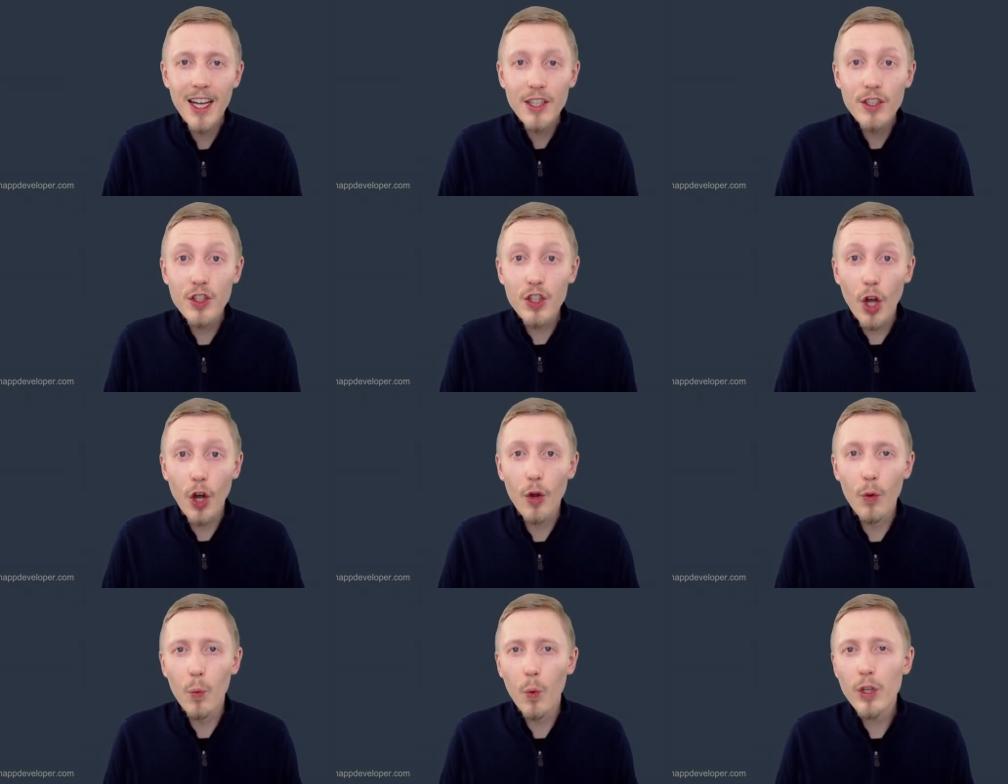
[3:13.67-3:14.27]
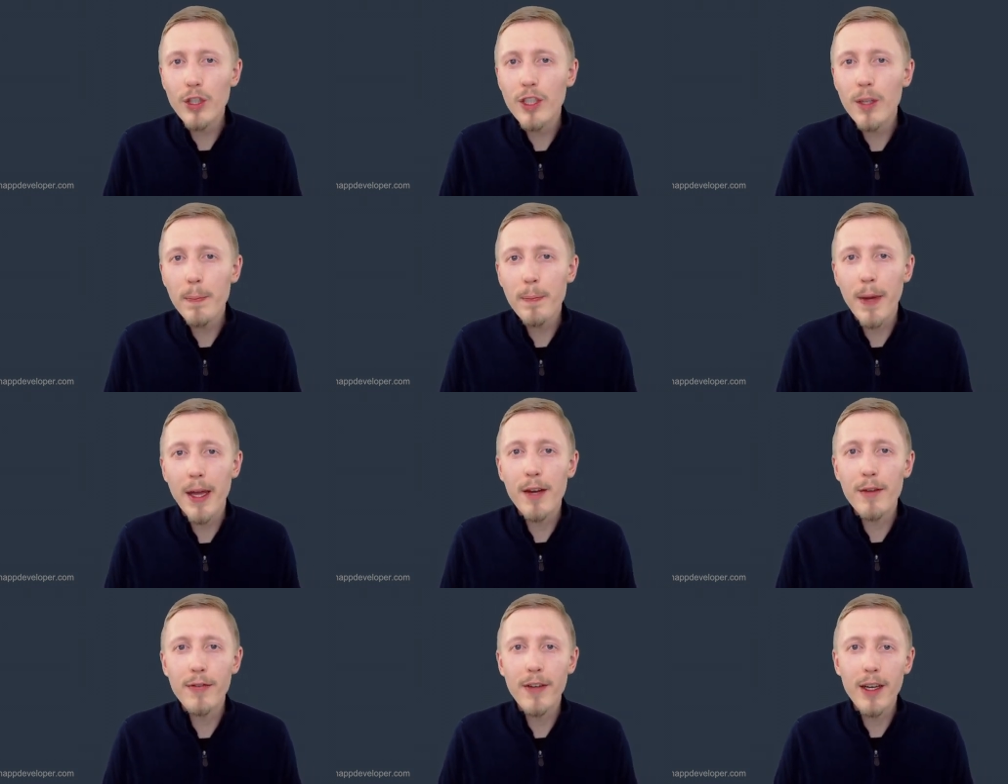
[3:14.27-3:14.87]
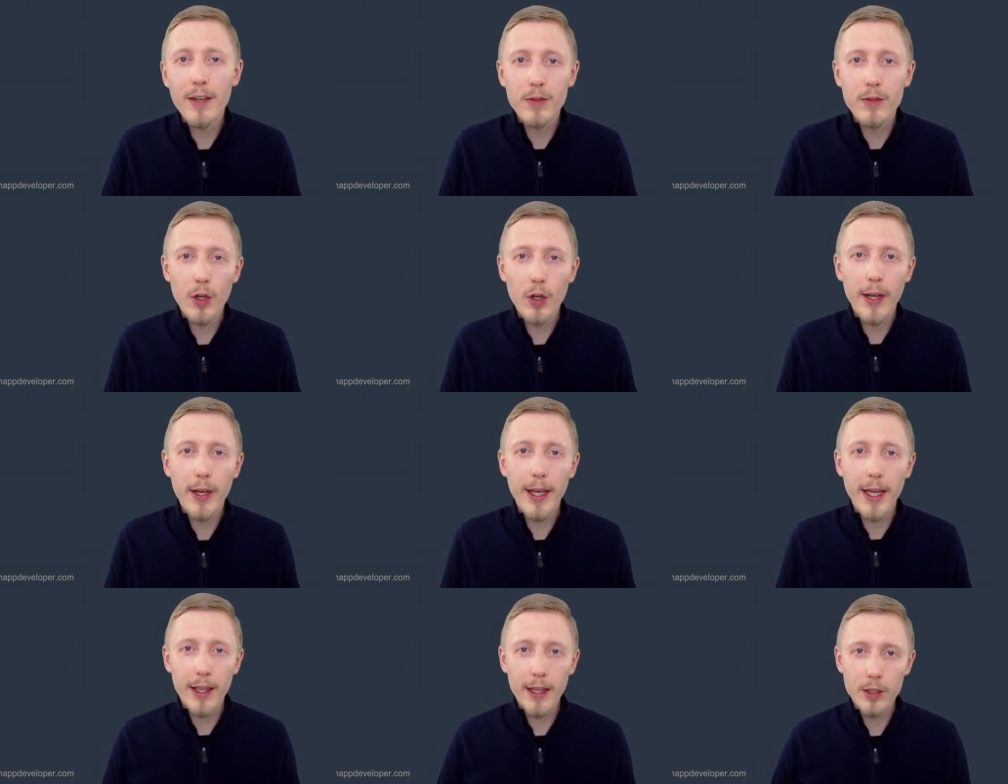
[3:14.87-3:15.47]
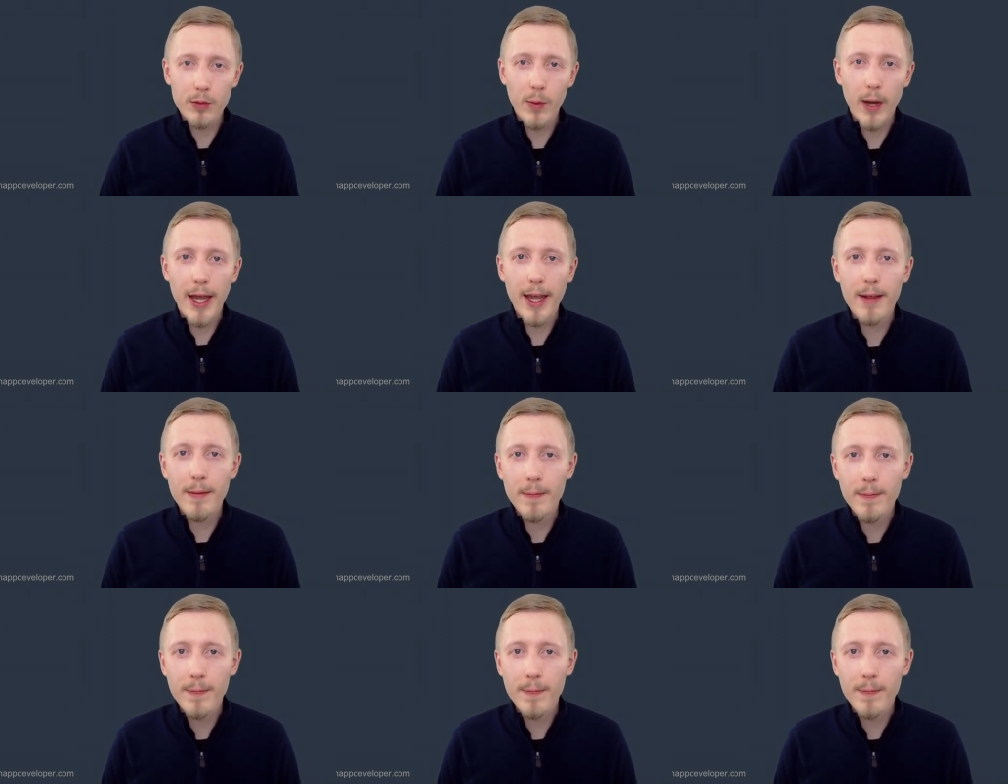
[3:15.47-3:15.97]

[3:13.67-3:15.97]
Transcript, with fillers: So what's the benefit of doing it this way?